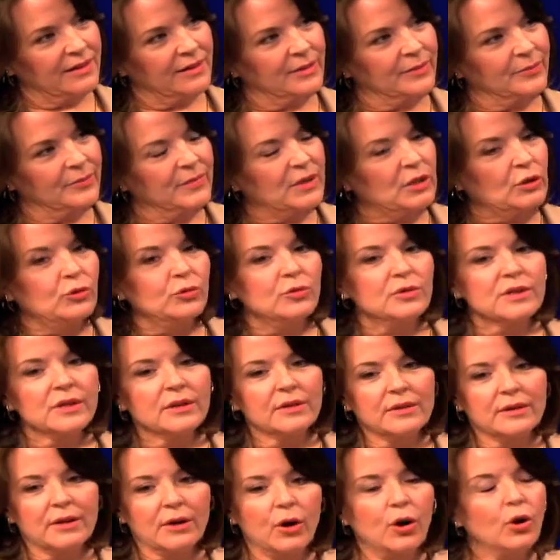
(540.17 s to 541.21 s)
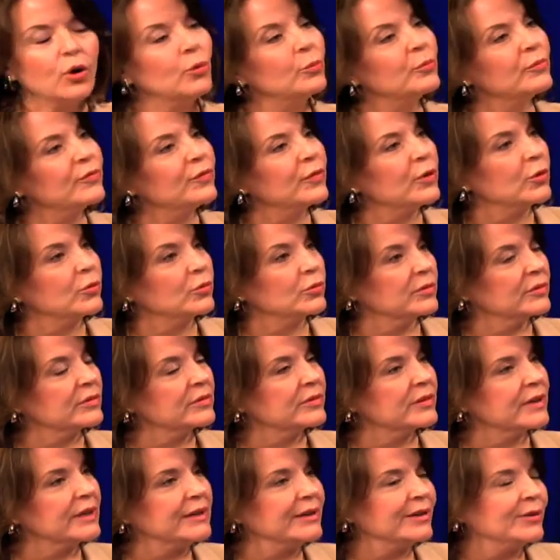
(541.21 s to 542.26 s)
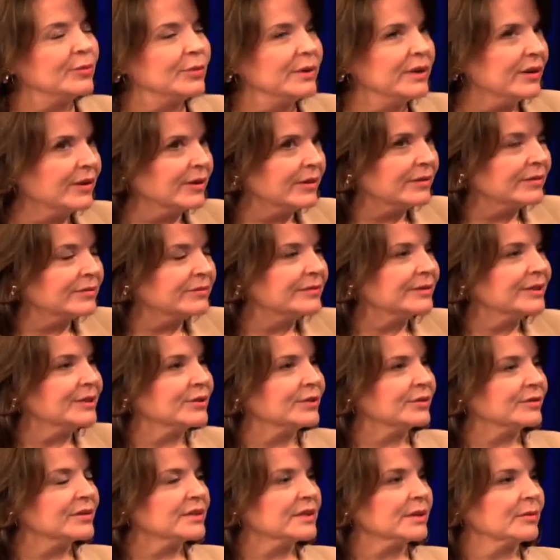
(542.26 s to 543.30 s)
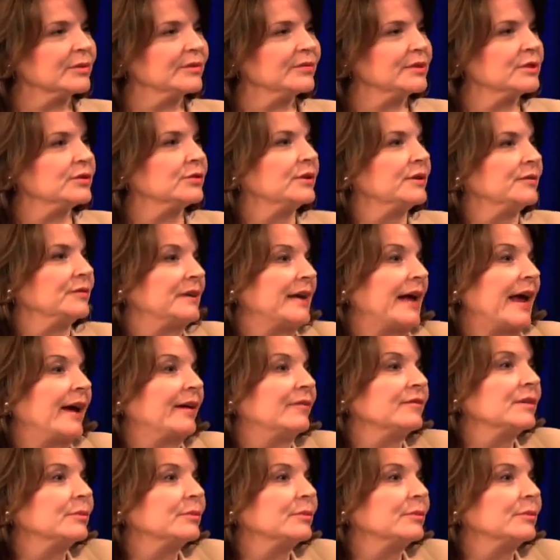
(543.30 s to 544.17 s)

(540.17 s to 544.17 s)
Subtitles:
Use a home phone. I know we all, you know, some of us don't even have them